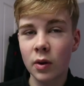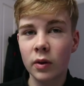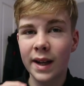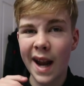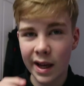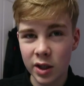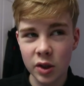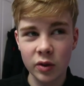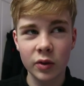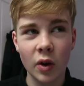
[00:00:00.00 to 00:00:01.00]
unless
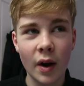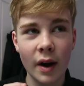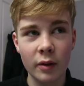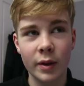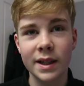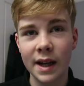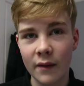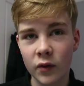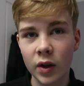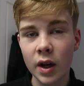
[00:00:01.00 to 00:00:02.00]
you're not i O S
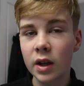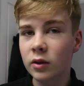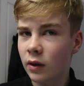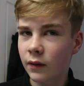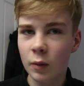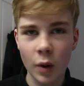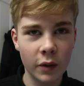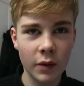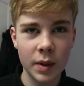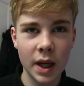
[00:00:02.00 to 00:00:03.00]
eleven, so a lot of you won't
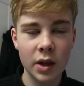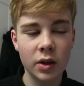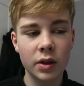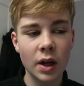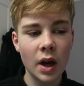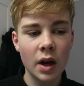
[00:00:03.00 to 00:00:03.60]
have updated